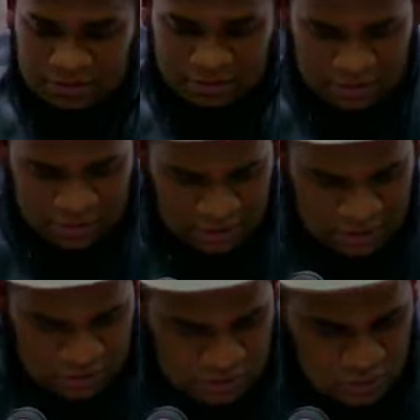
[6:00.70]
Okay?
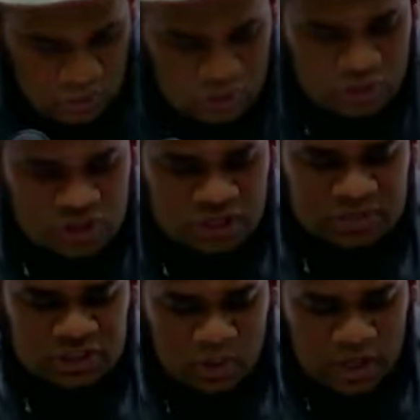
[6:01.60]
So to use
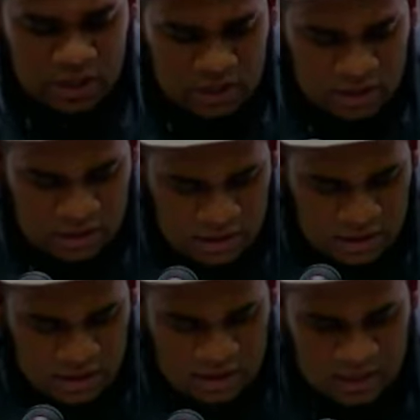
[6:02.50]
the miswak,
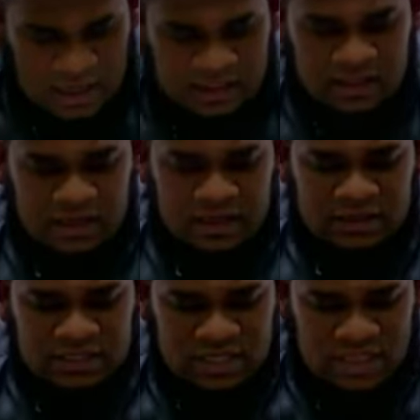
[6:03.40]
and then
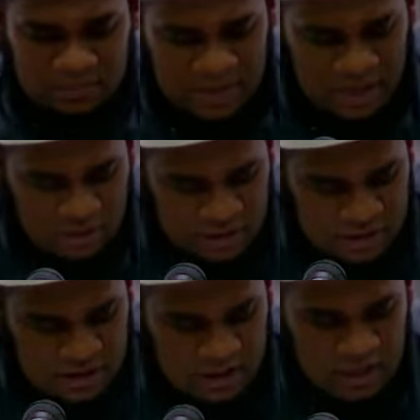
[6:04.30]
rinse the
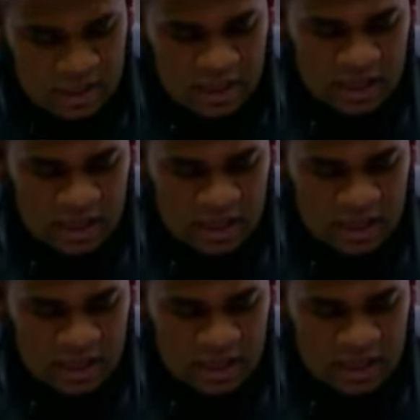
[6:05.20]
mouth